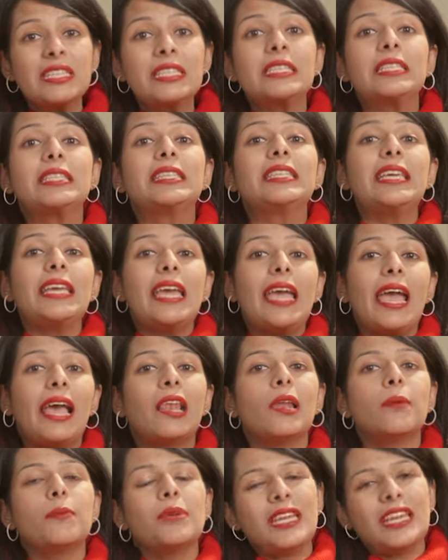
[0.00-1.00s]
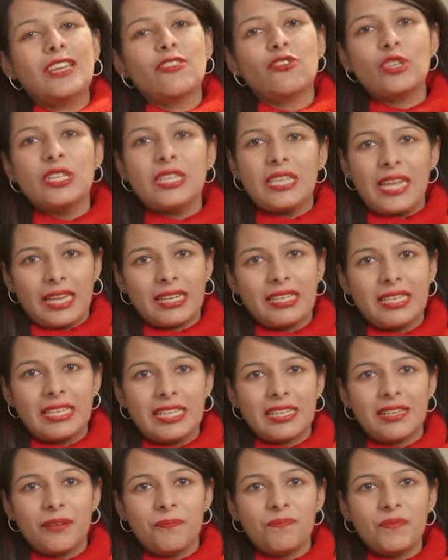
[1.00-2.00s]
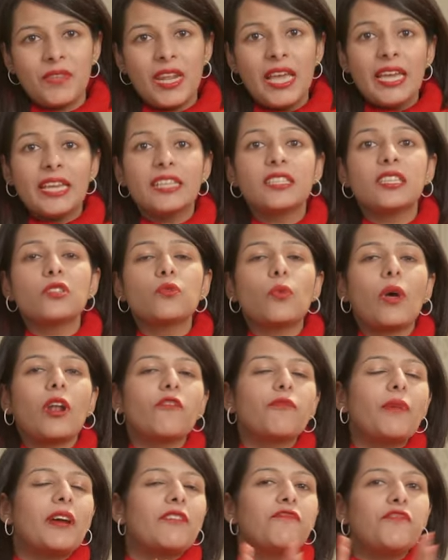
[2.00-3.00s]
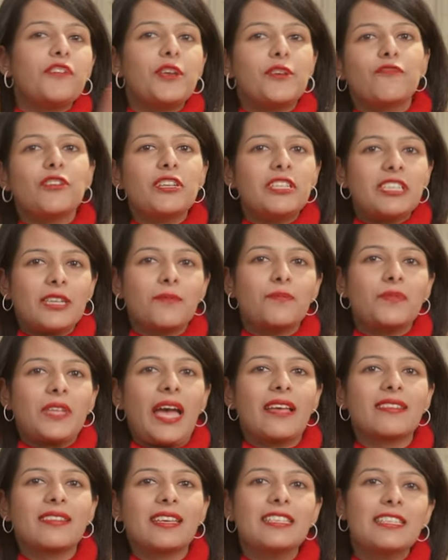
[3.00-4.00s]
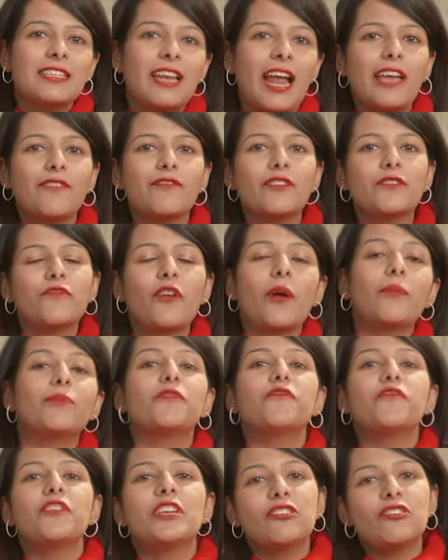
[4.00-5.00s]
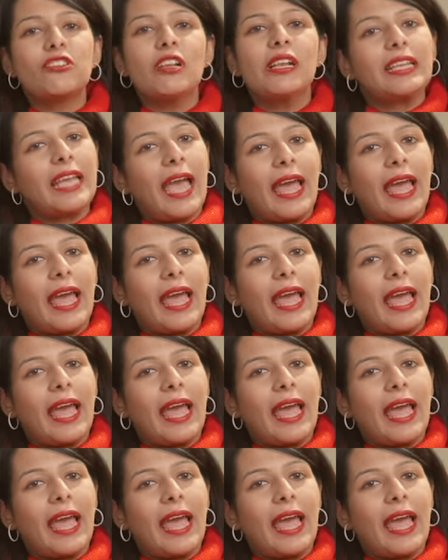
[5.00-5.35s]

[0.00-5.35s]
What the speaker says: is the elimination technique. It is one of my favorite tips as I derive it from the fictional